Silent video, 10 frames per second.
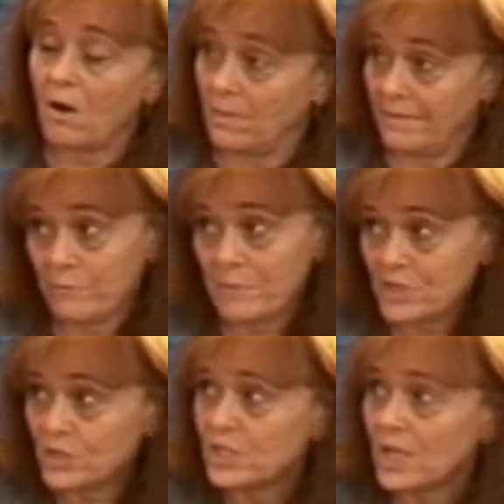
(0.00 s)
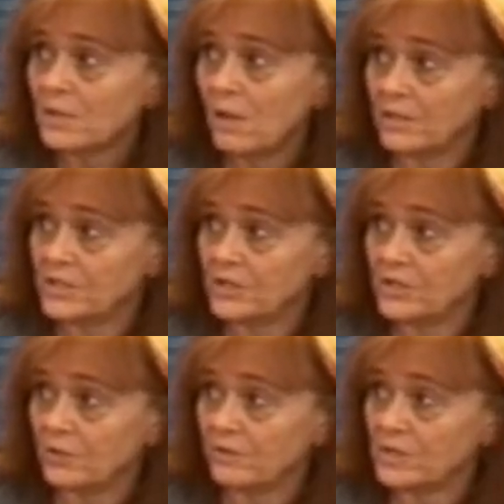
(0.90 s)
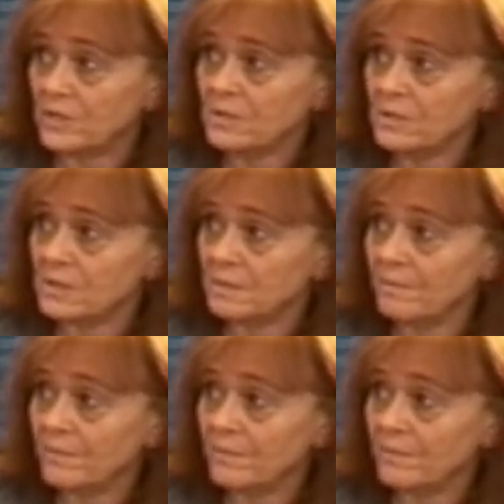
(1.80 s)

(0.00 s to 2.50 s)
are information technology services,